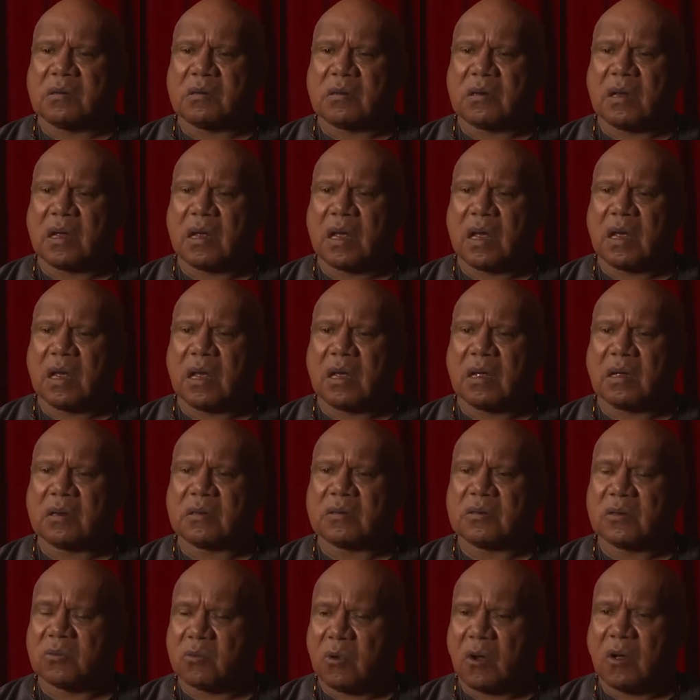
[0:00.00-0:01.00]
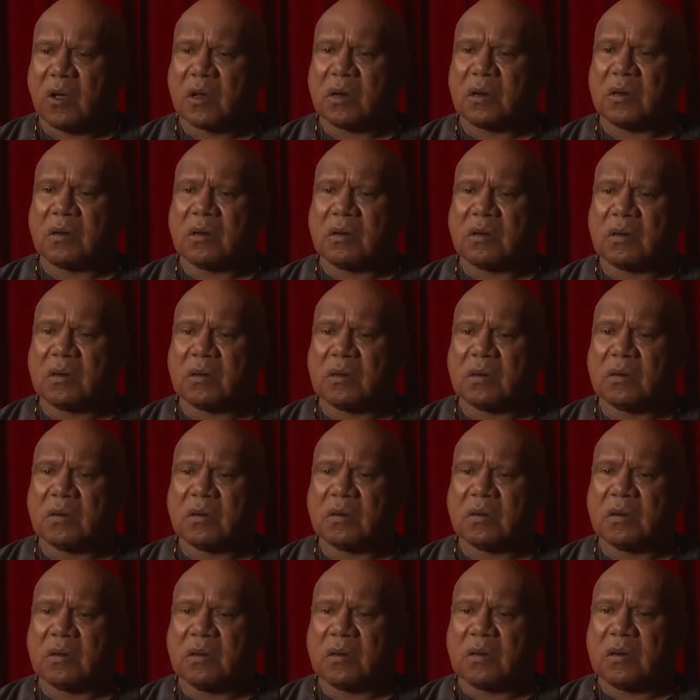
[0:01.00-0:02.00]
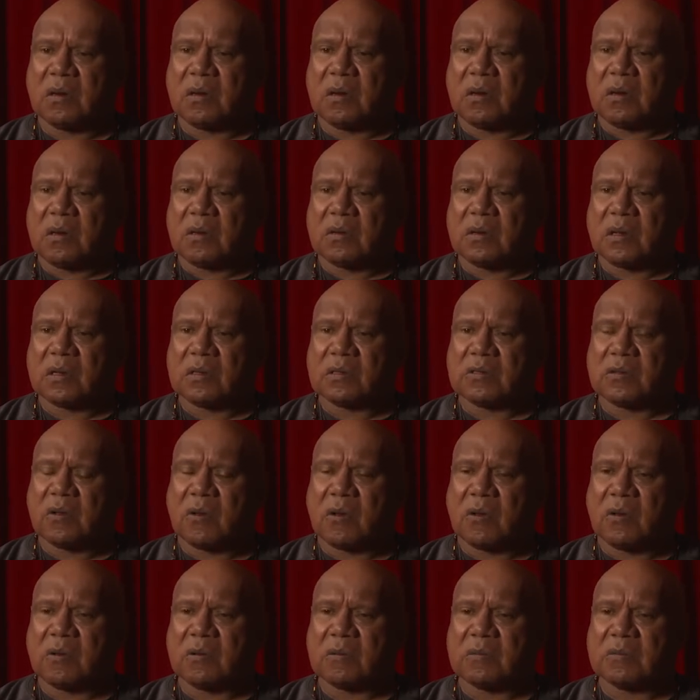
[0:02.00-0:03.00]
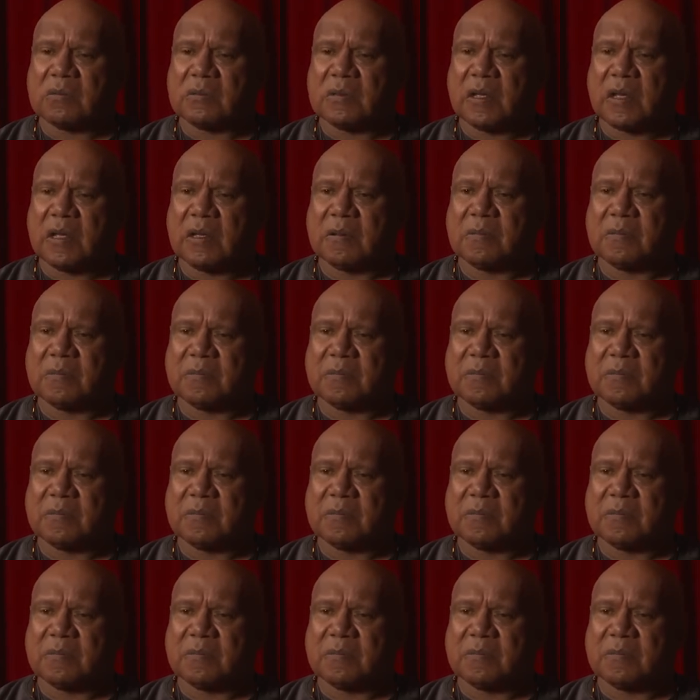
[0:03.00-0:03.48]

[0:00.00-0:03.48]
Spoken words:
to write that song, yeah.